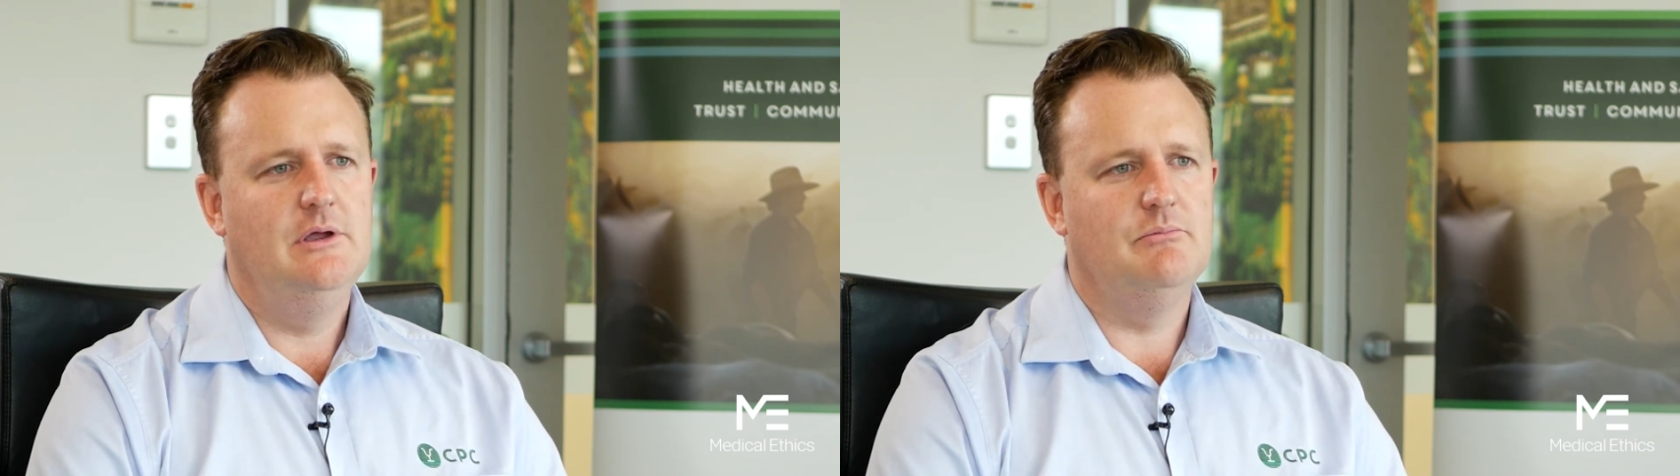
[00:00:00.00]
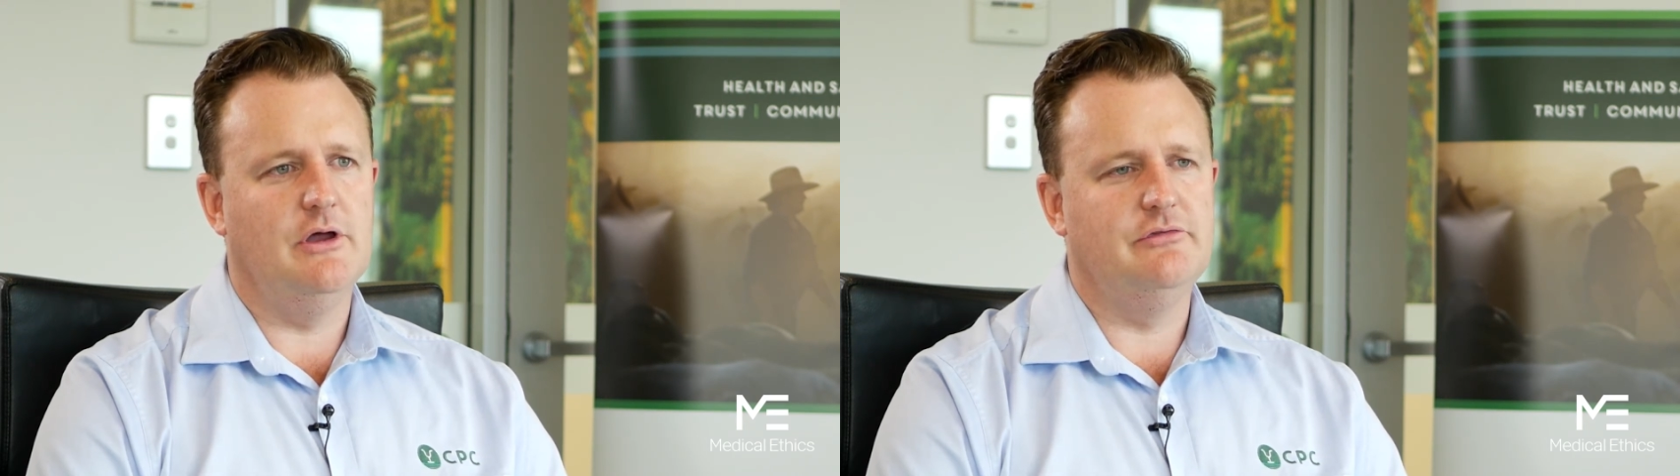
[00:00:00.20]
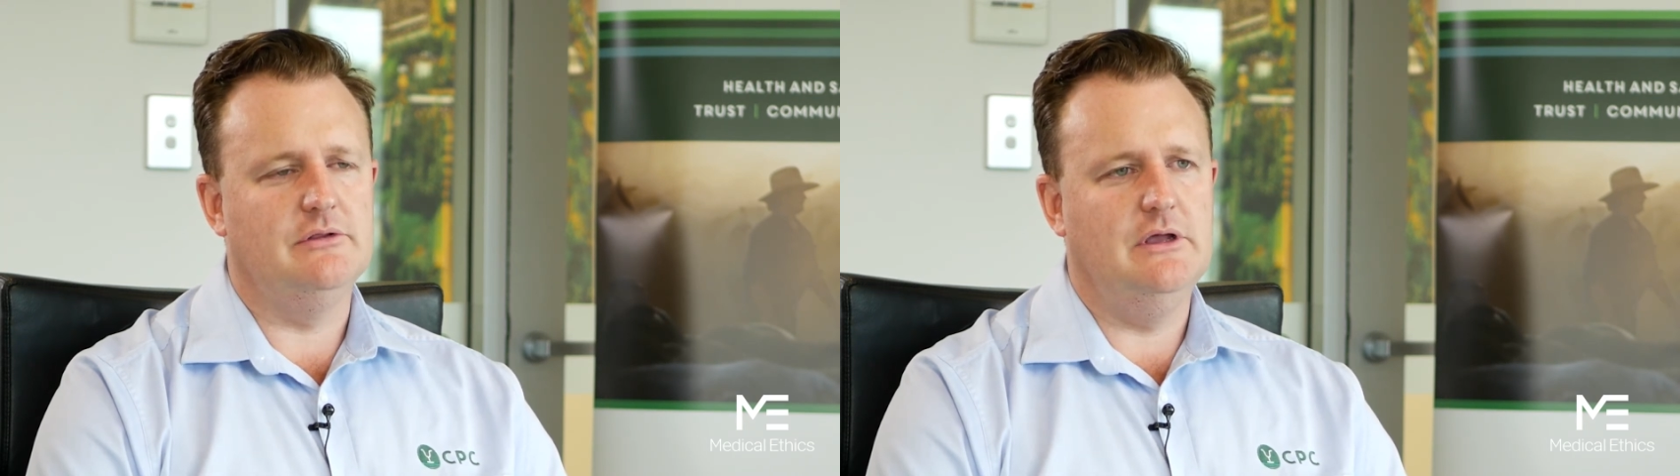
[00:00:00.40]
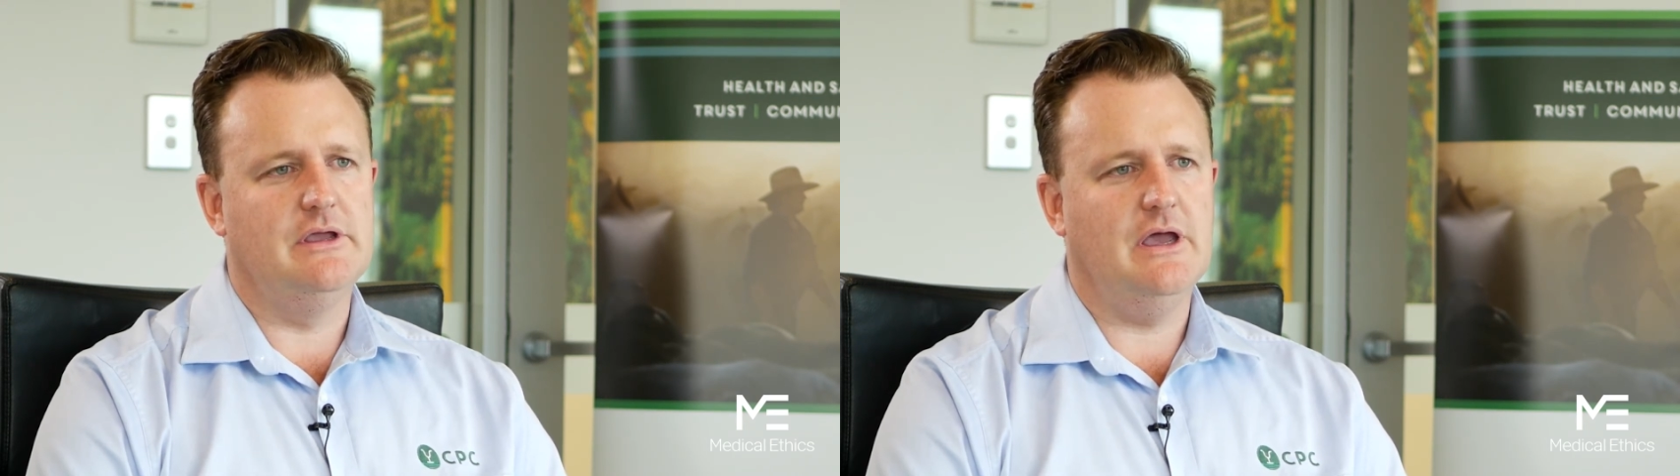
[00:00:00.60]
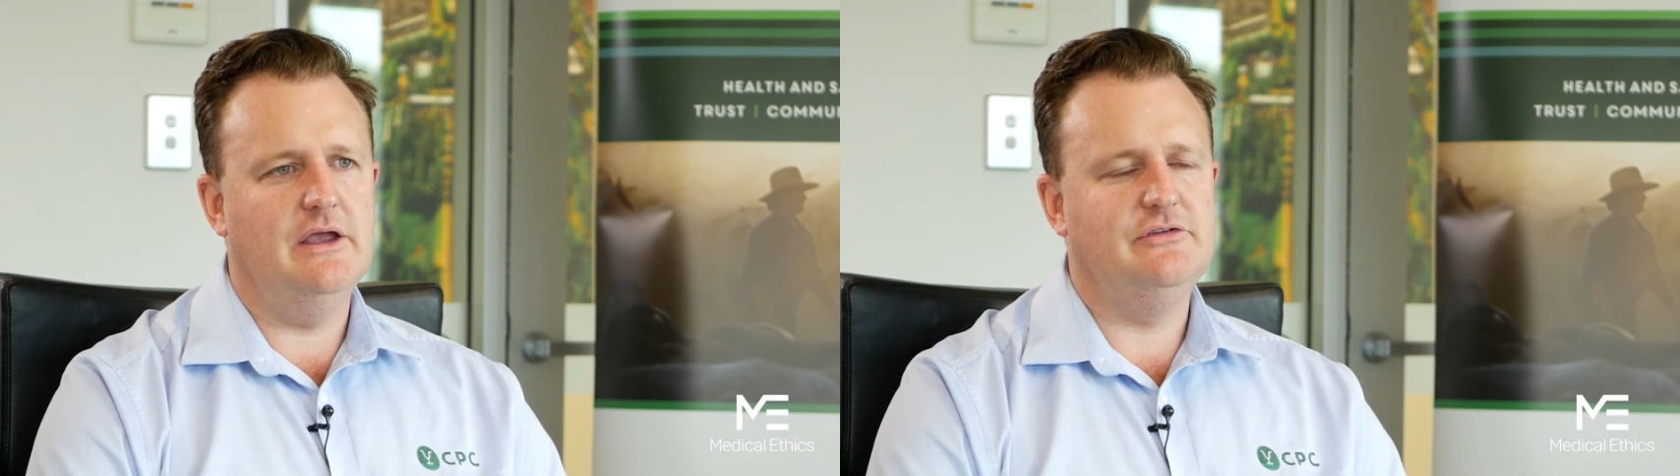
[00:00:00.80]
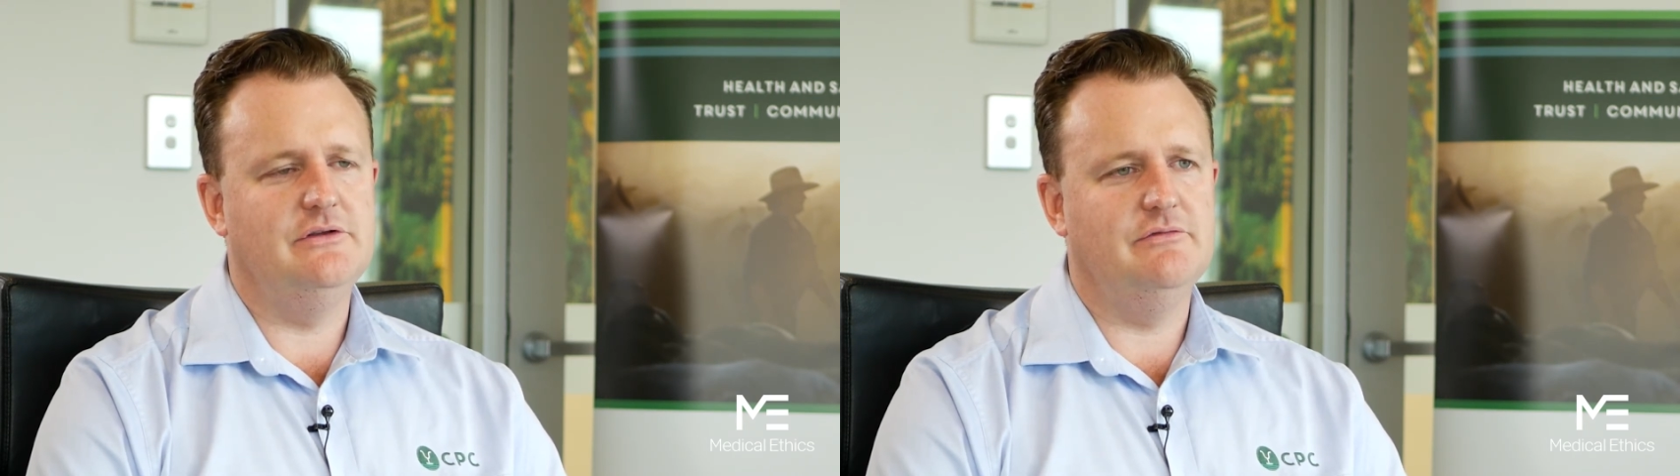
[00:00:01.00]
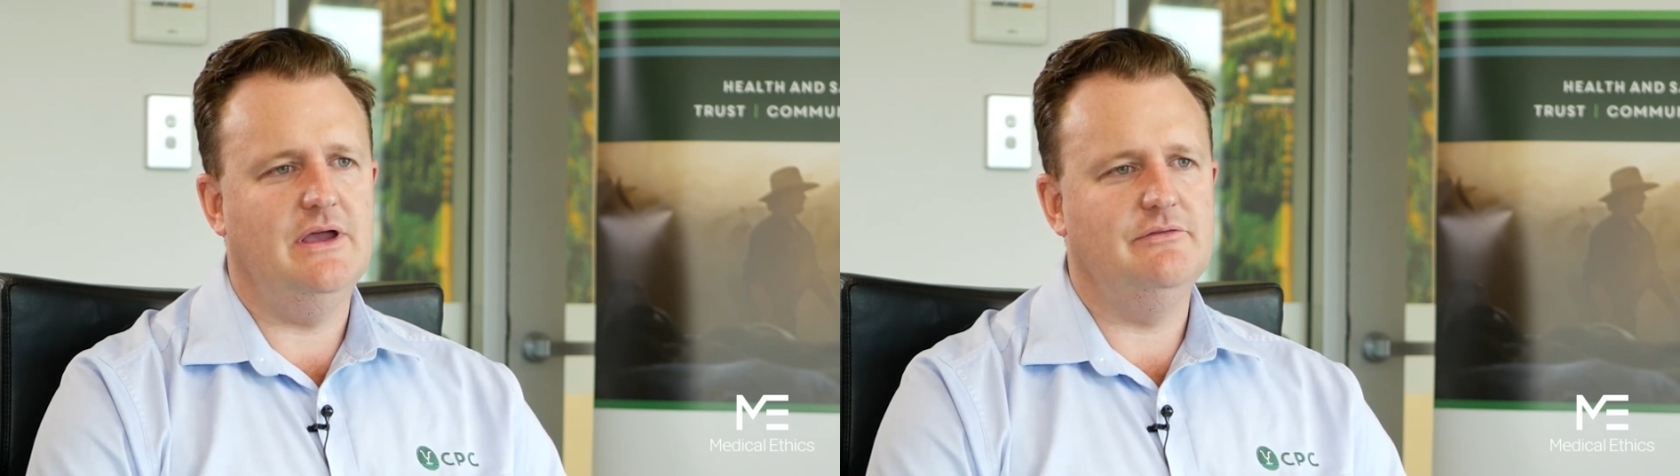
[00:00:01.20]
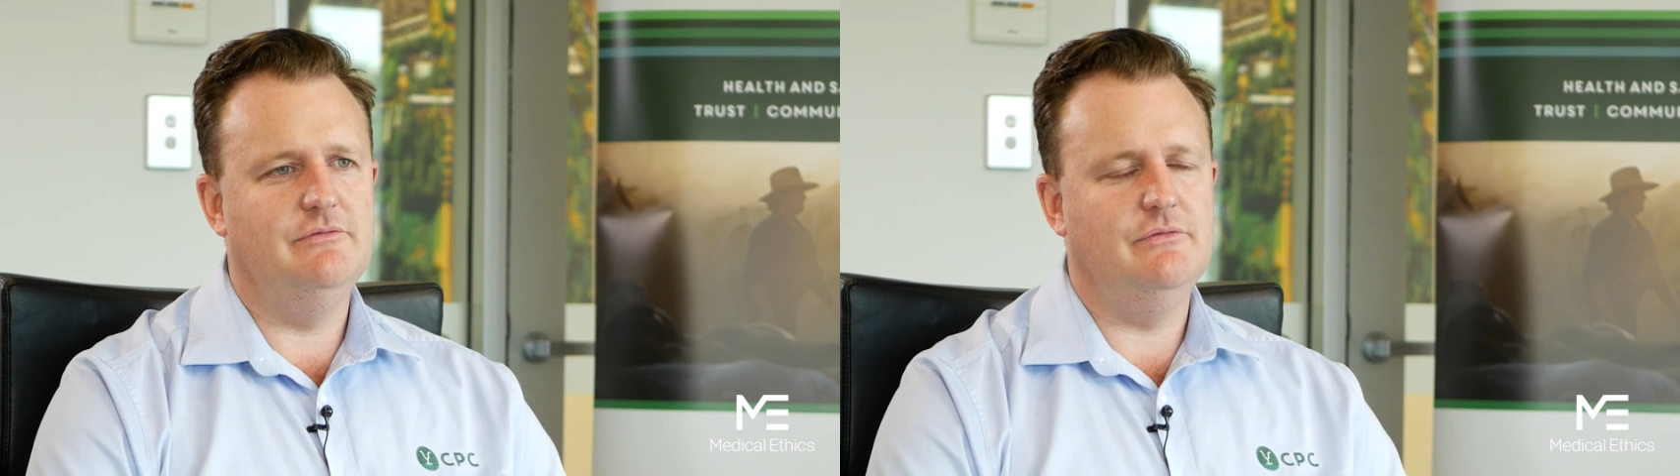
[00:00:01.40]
both the location of that,